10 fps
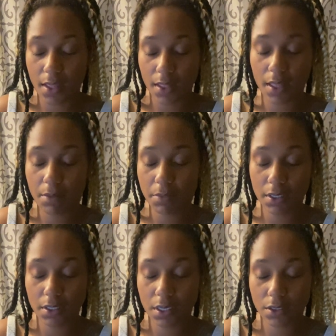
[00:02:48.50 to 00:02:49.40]
Allow me
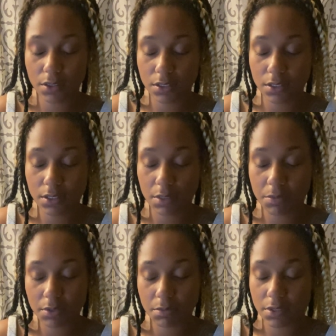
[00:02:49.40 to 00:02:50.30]
in the energy. Tell
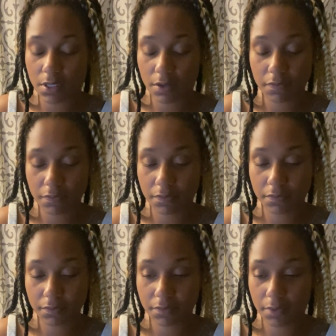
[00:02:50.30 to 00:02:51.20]
me some stuff.
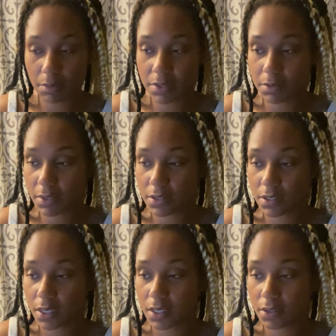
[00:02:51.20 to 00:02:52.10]
Give me some
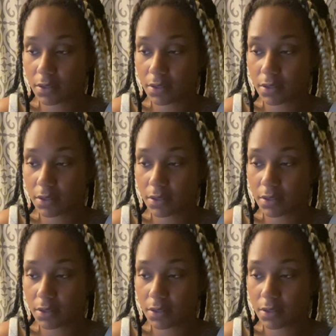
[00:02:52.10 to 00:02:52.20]
insight.